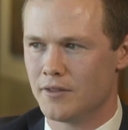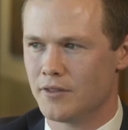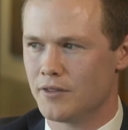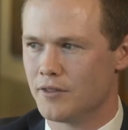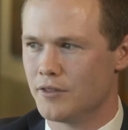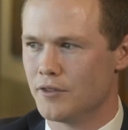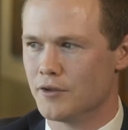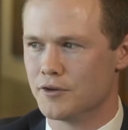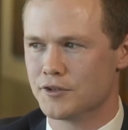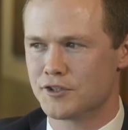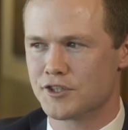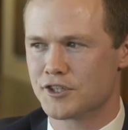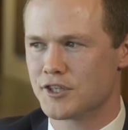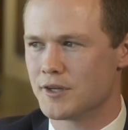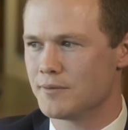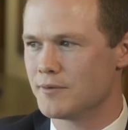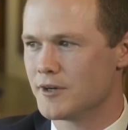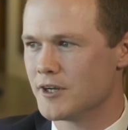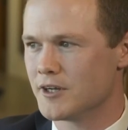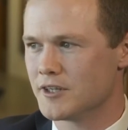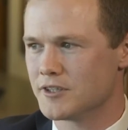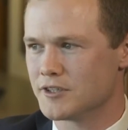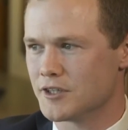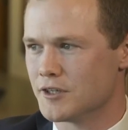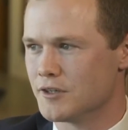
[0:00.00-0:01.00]
Those
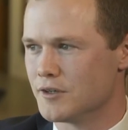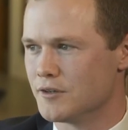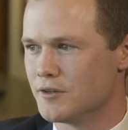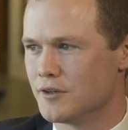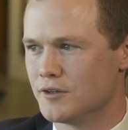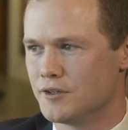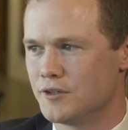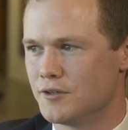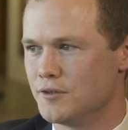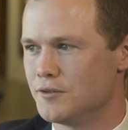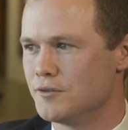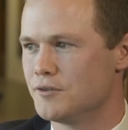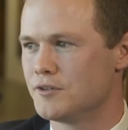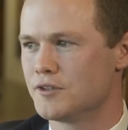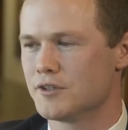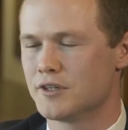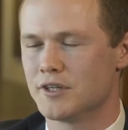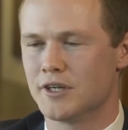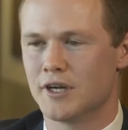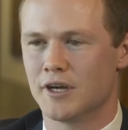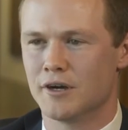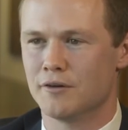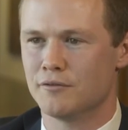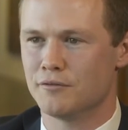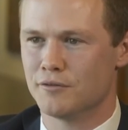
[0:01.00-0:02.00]
seminars are
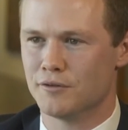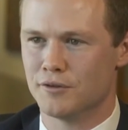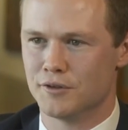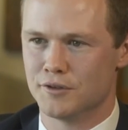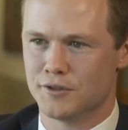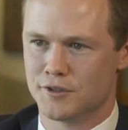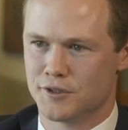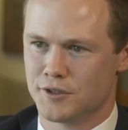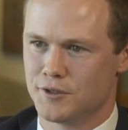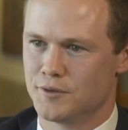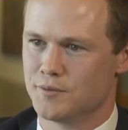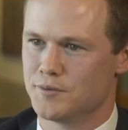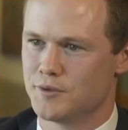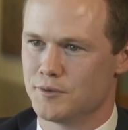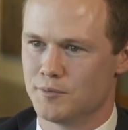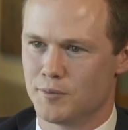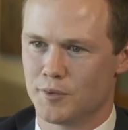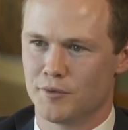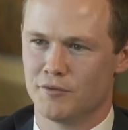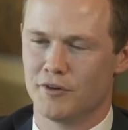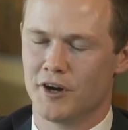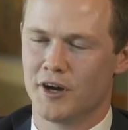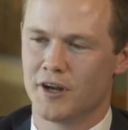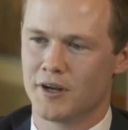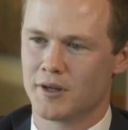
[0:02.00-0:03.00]
hugely helpful in terms of
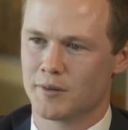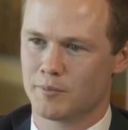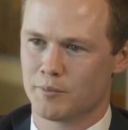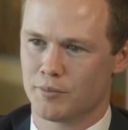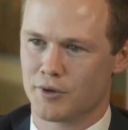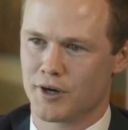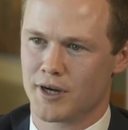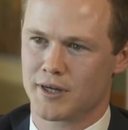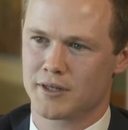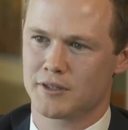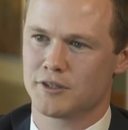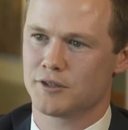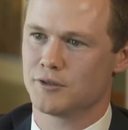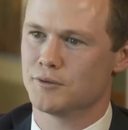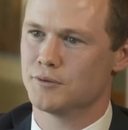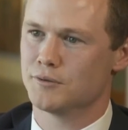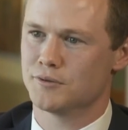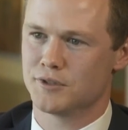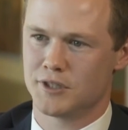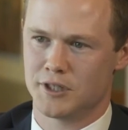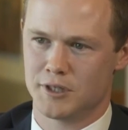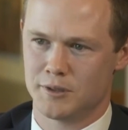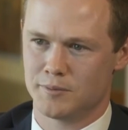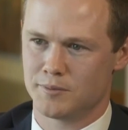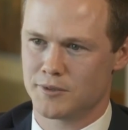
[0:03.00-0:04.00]
providing
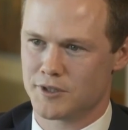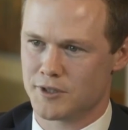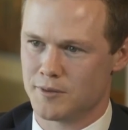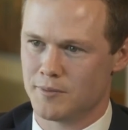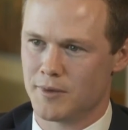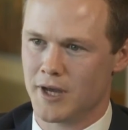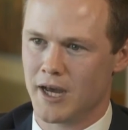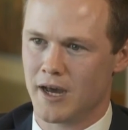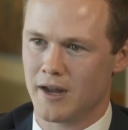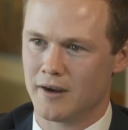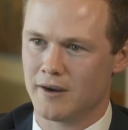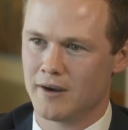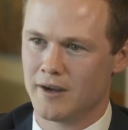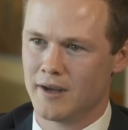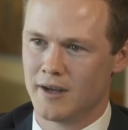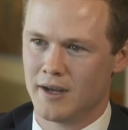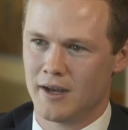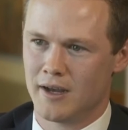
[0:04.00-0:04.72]
practical tips about